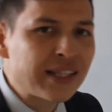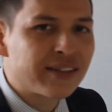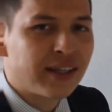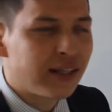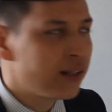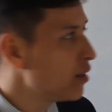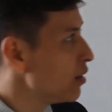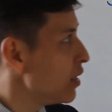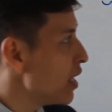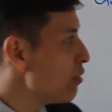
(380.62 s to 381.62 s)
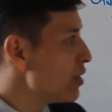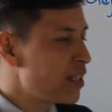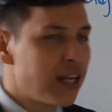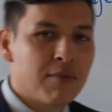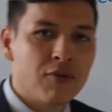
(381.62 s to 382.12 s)
ask that noun is
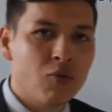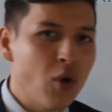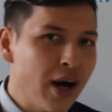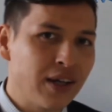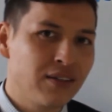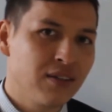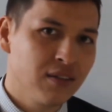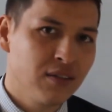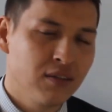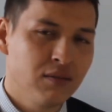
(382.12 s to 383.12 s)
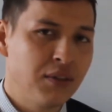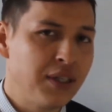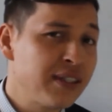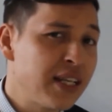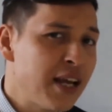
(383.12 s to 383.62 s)
the name of what it
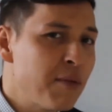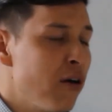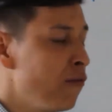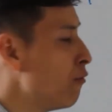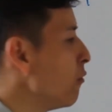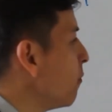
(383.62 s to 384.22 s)
is the name of